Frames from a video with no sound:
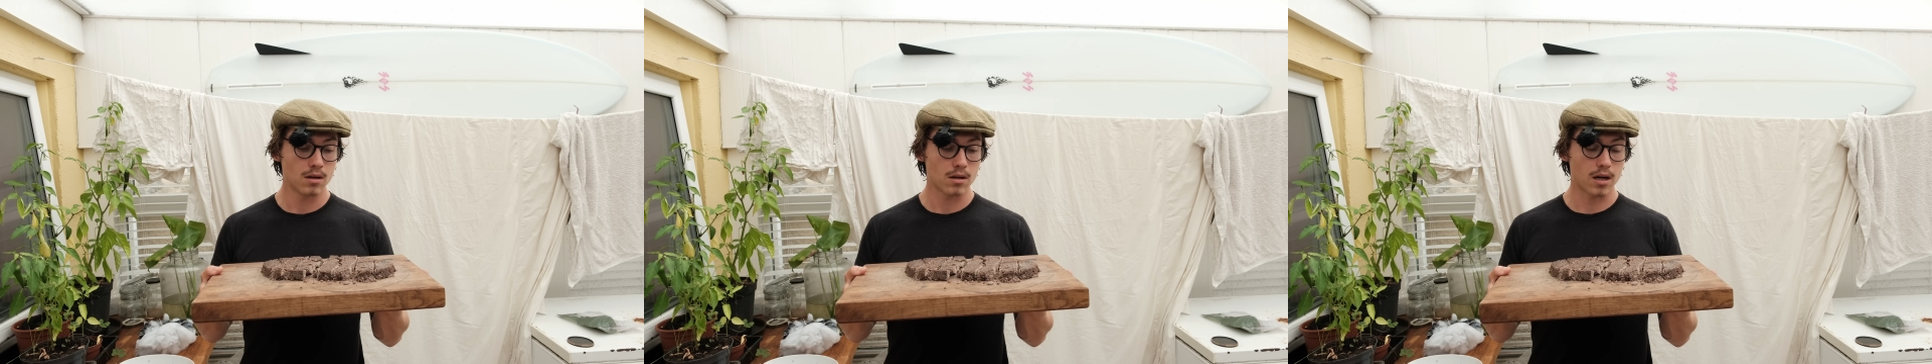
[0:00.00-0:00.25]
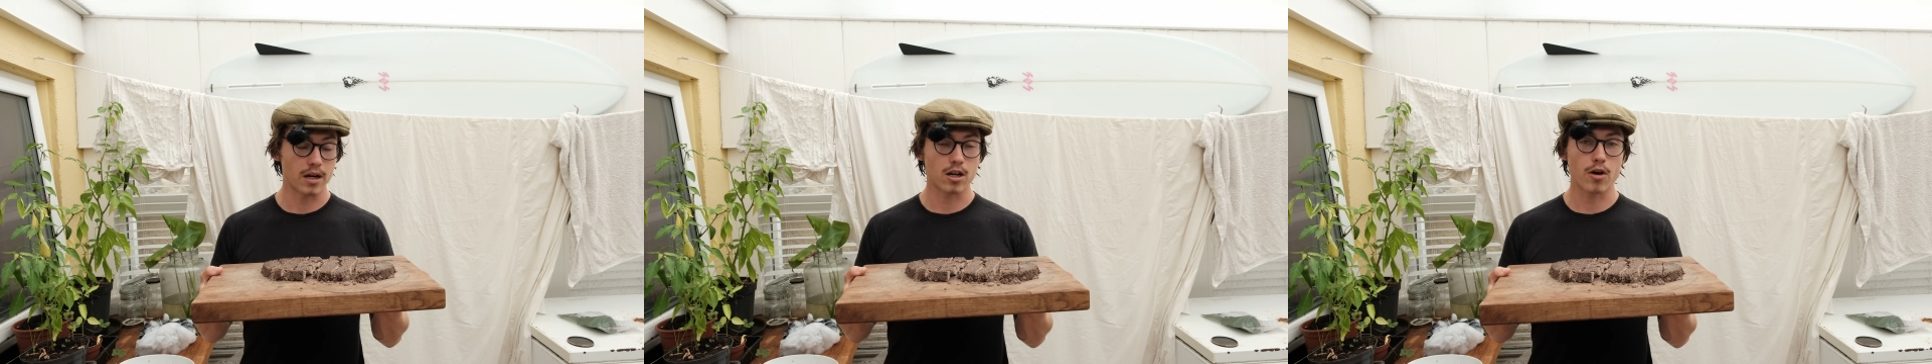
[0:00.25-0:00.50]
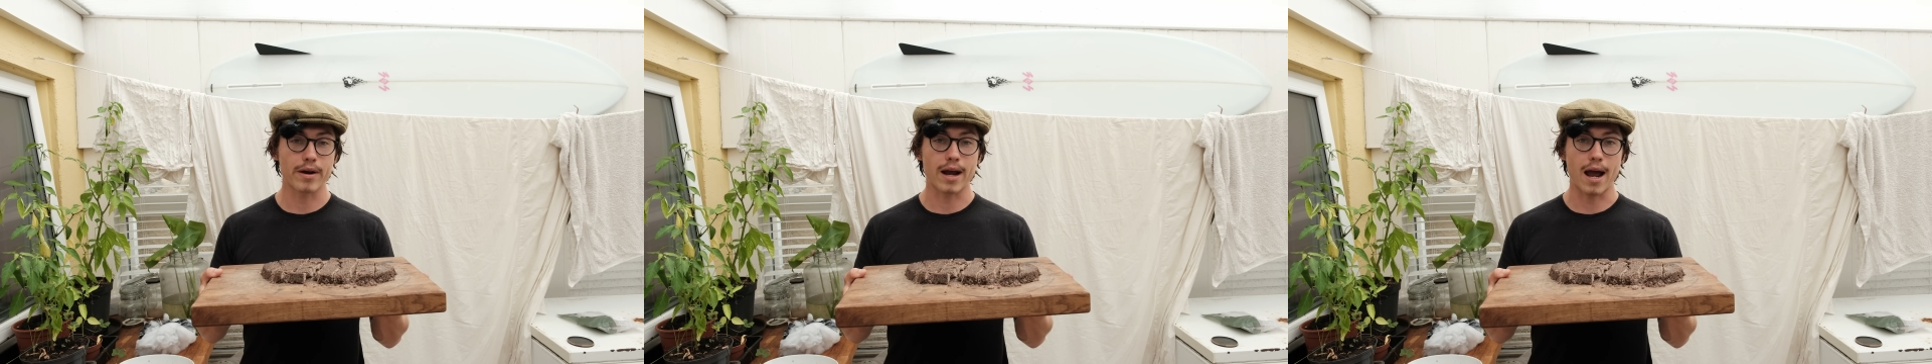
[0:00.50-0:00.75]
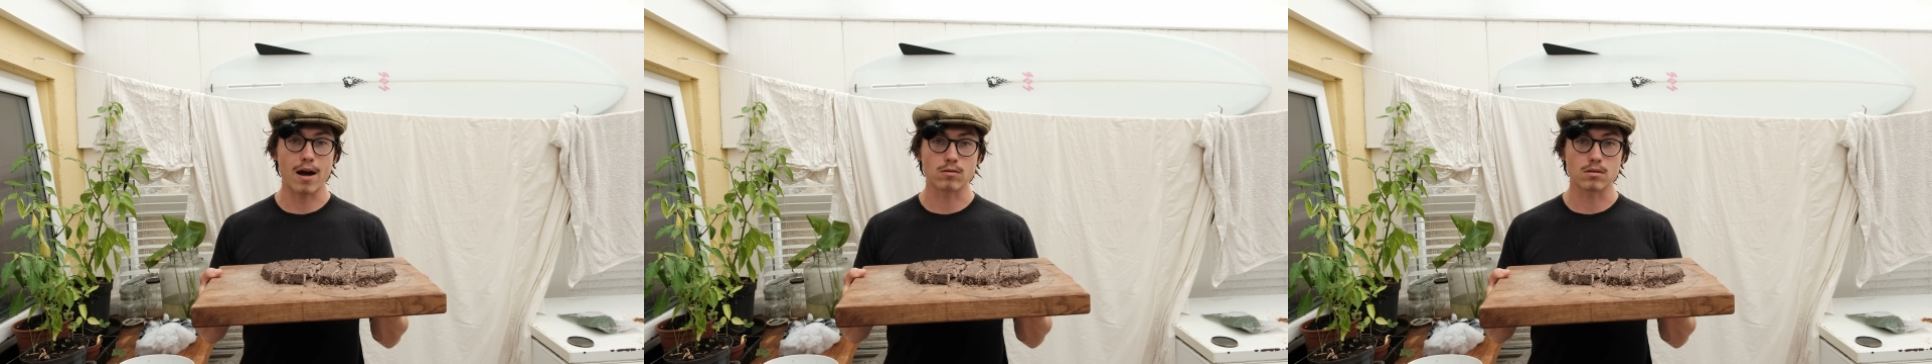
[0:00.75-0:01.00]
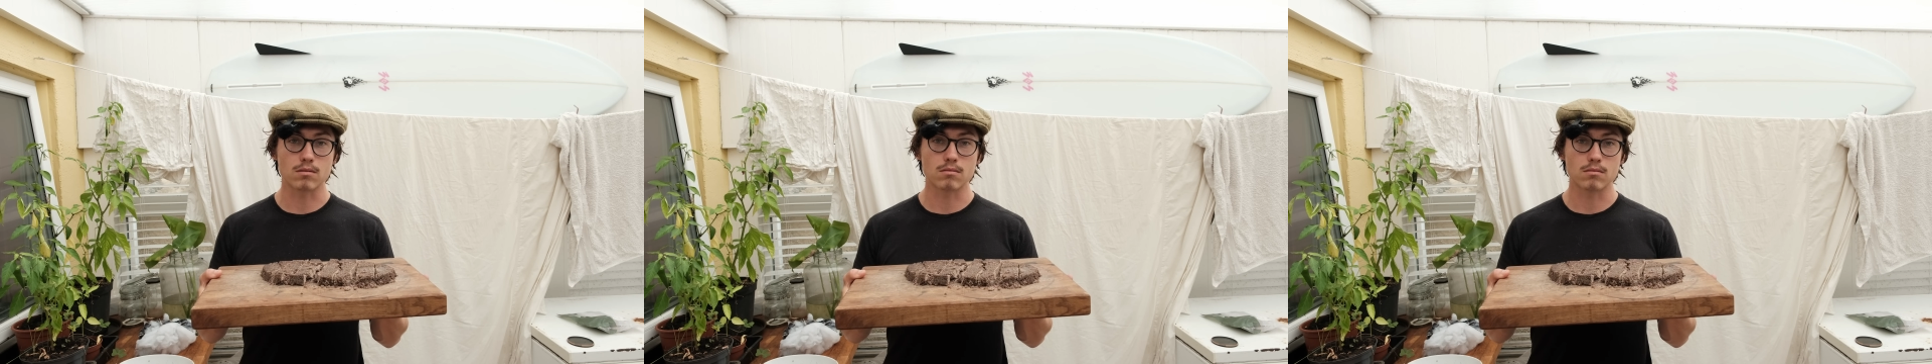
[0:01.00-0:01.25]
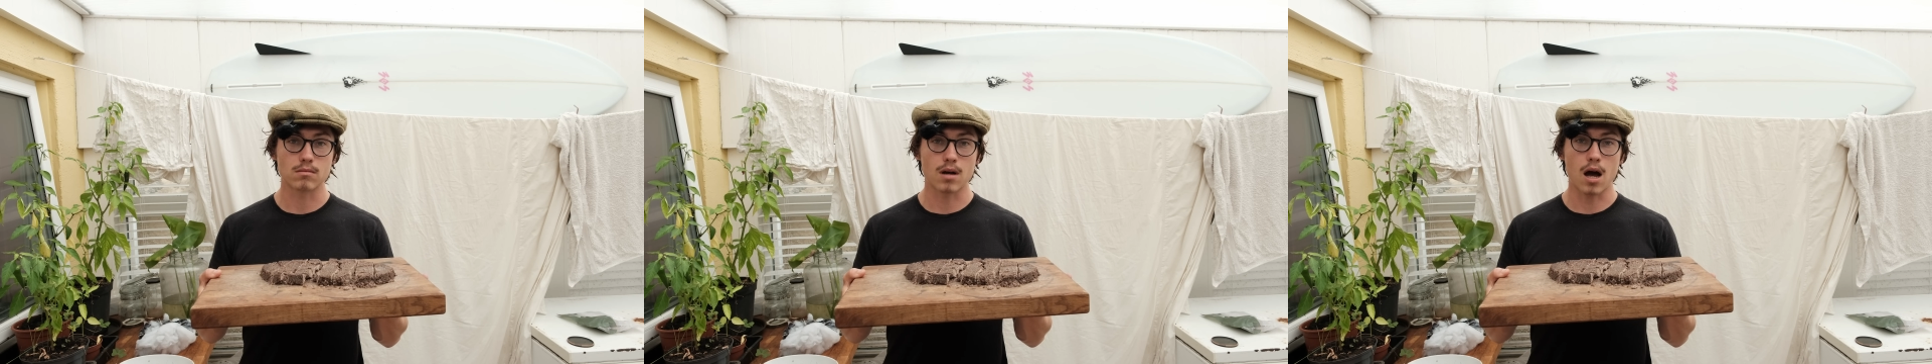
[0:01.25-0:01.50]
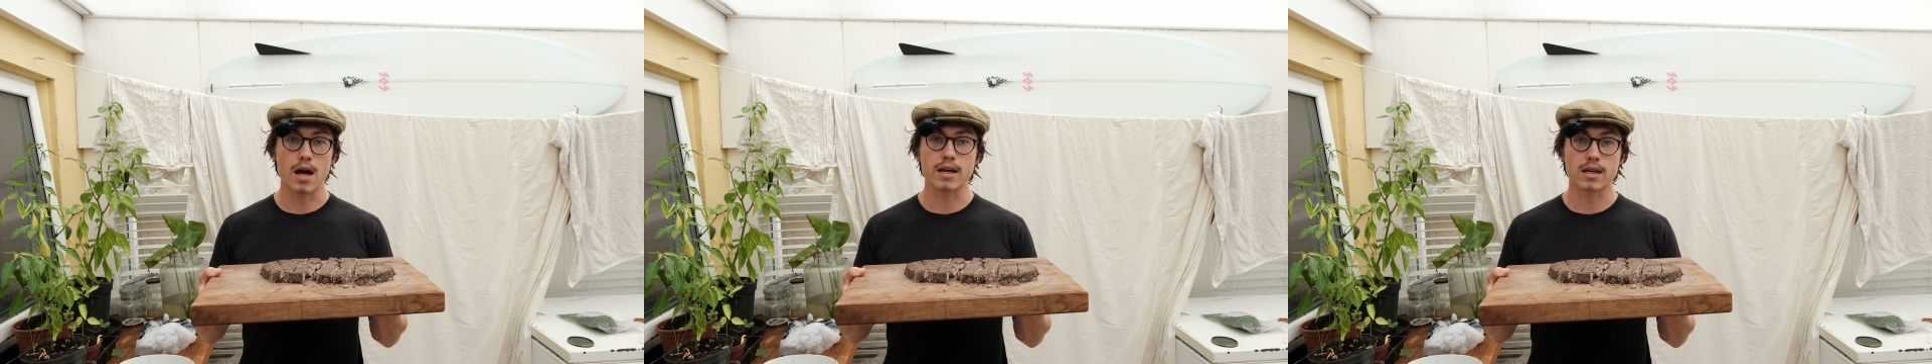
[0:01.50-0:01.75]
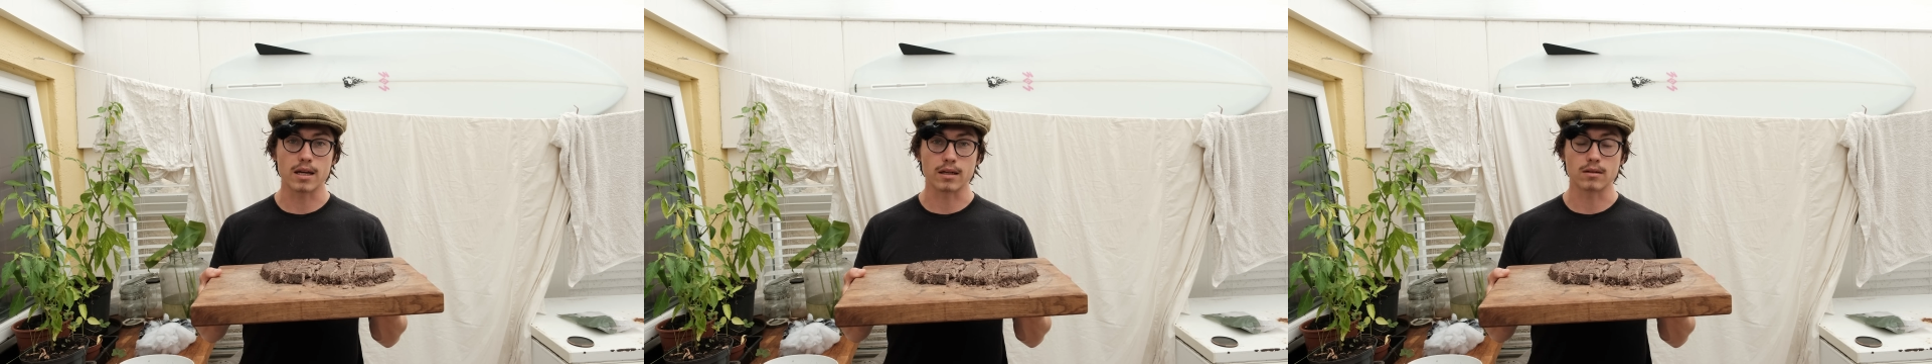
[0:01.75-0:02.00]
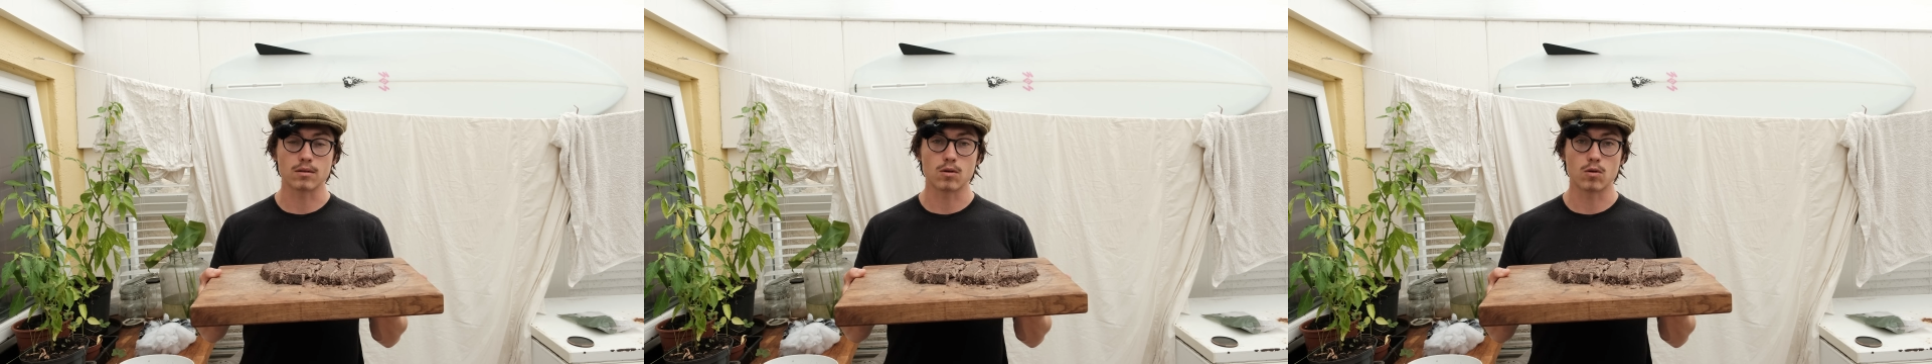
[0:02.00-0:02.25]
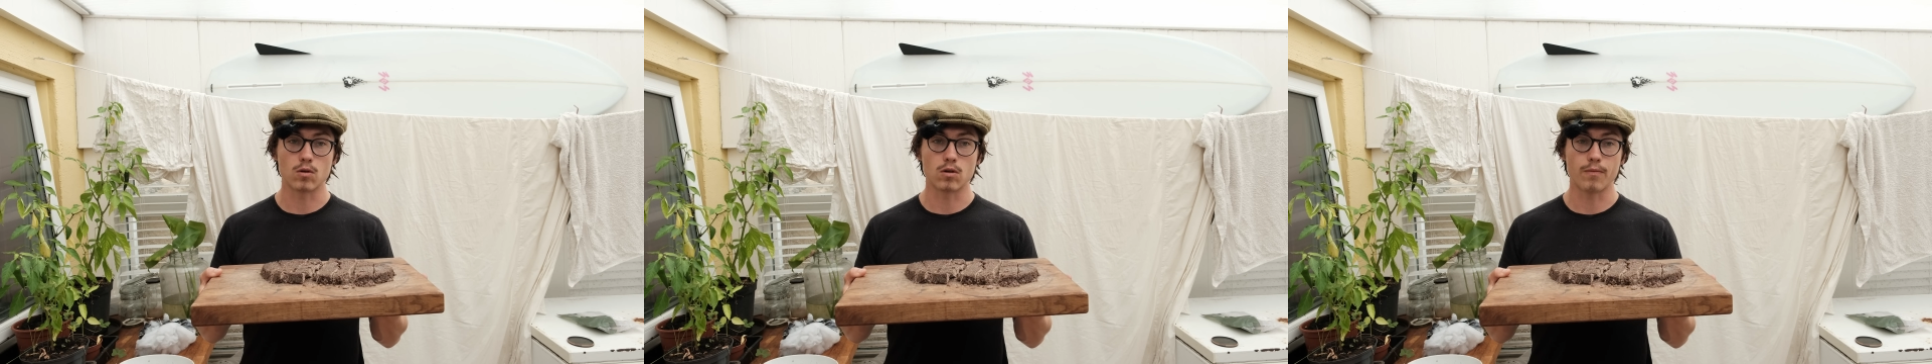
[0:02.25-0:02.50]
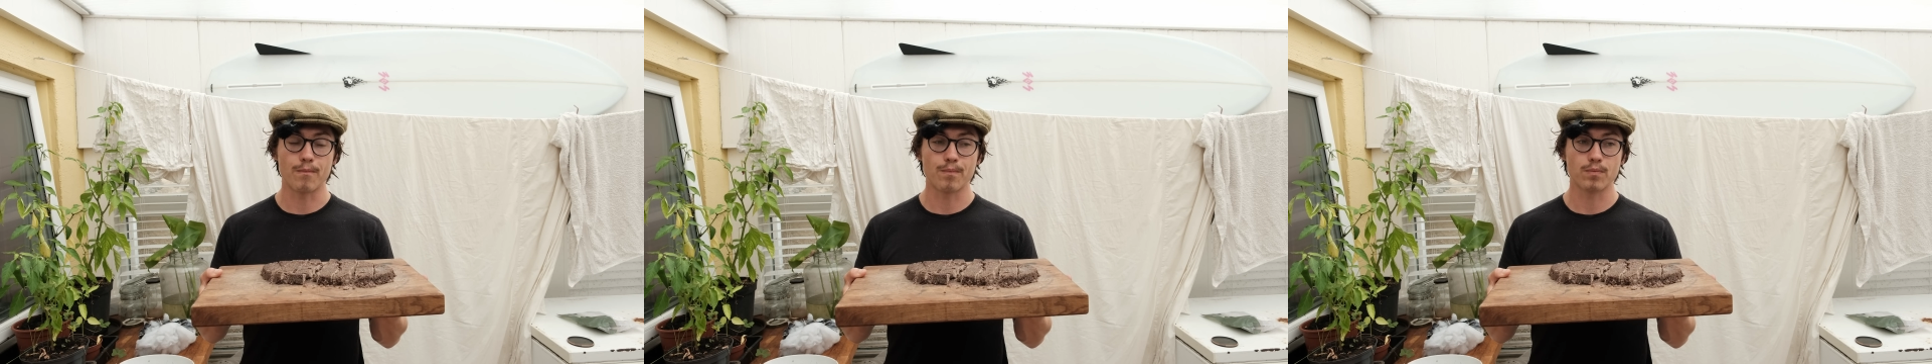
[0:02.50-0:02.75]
kind of going out hiking or